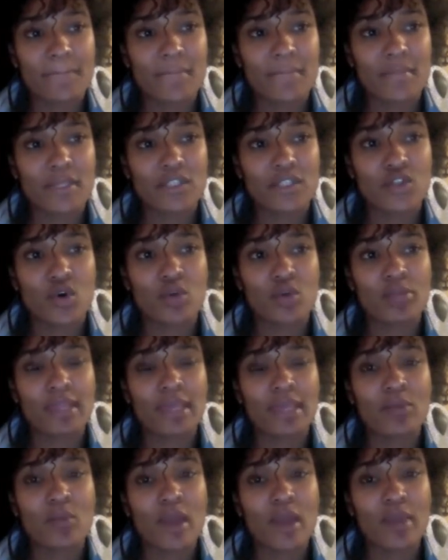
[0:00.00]
don't
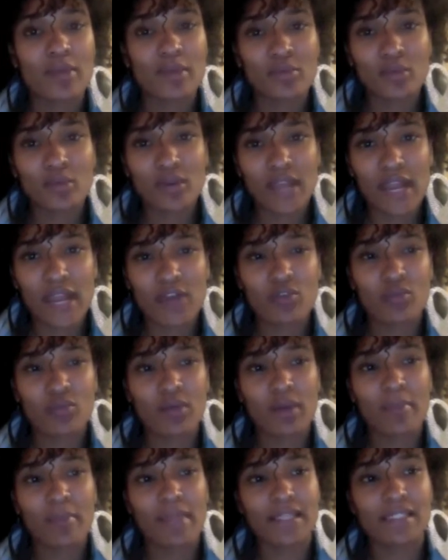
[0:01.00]
blame white people. And
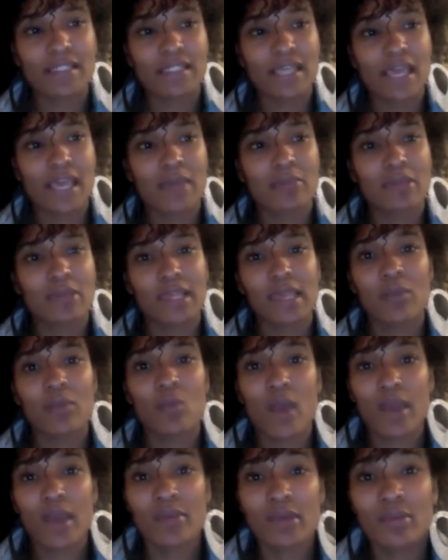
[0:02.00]
I'm not saying blame
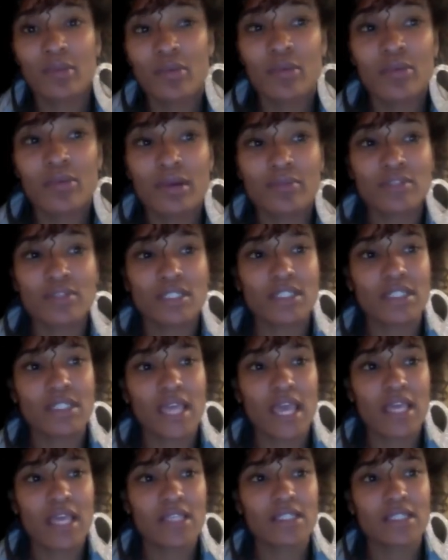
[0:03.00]
white people, but I'm just
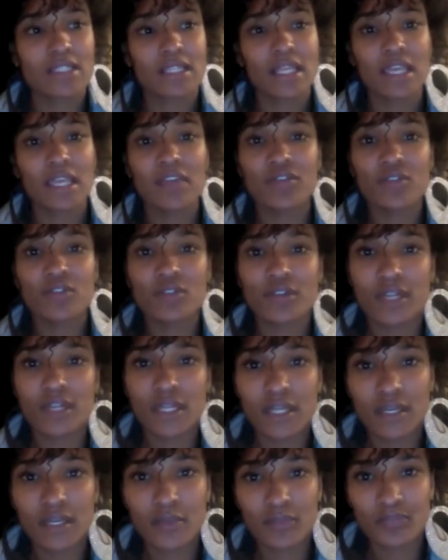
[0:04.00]
saying
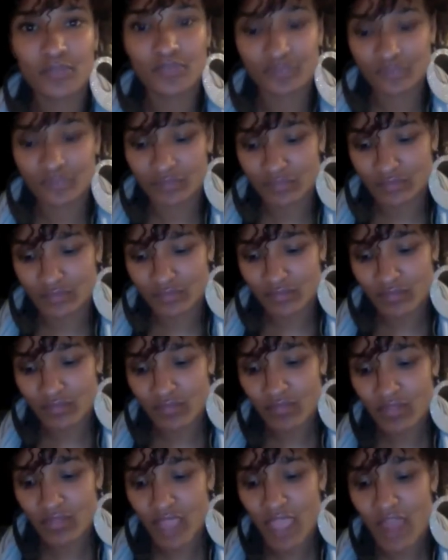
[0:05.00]
slavery,
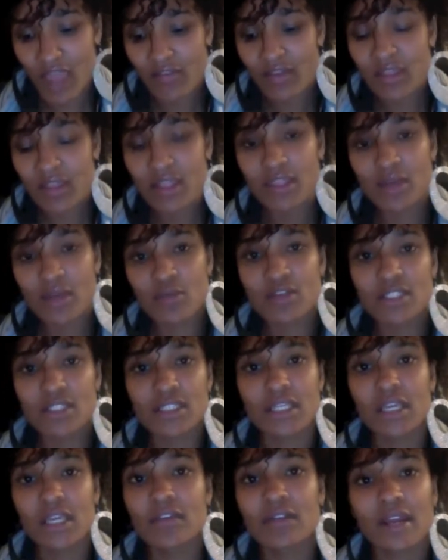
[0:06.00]
everything that we're
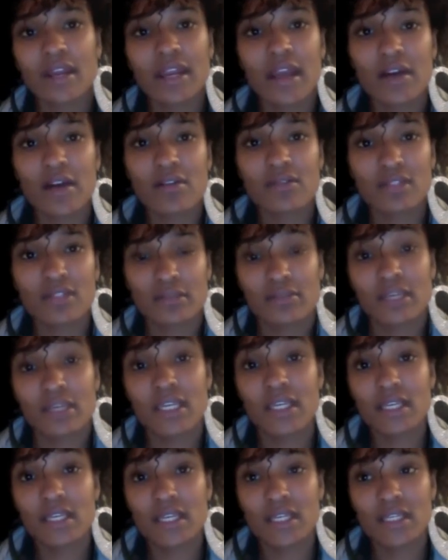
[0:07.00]
seeing right now, to
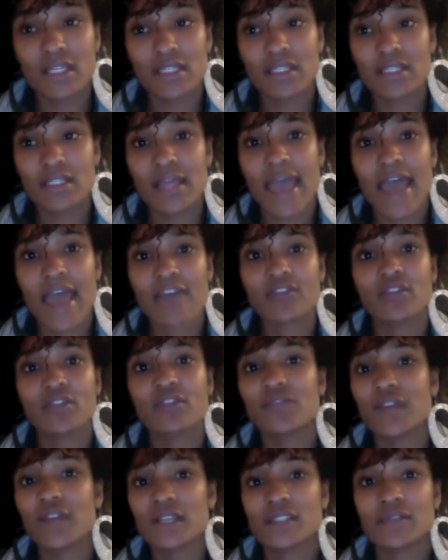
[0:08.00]
me, is the after
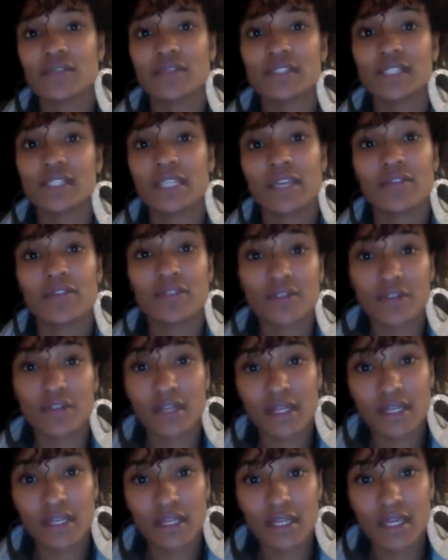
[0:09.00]
effects of
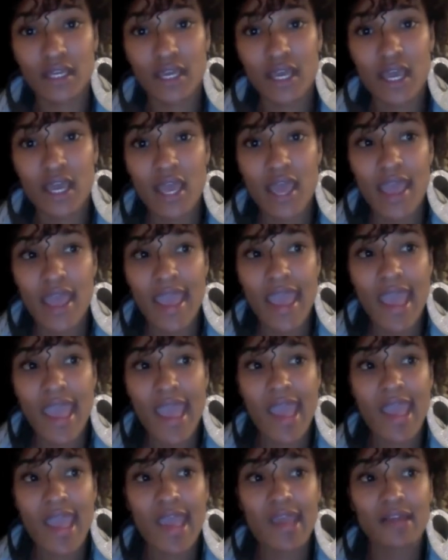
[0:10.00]
slavery.
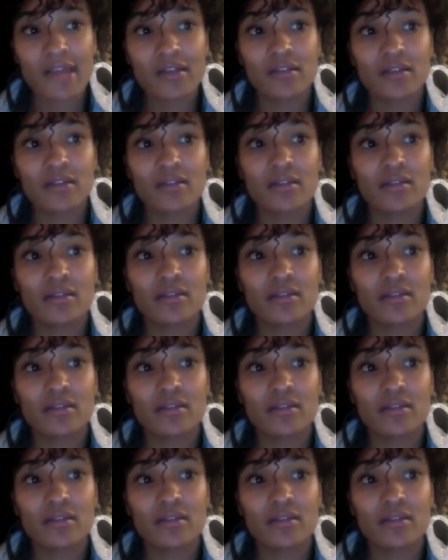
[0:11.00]
And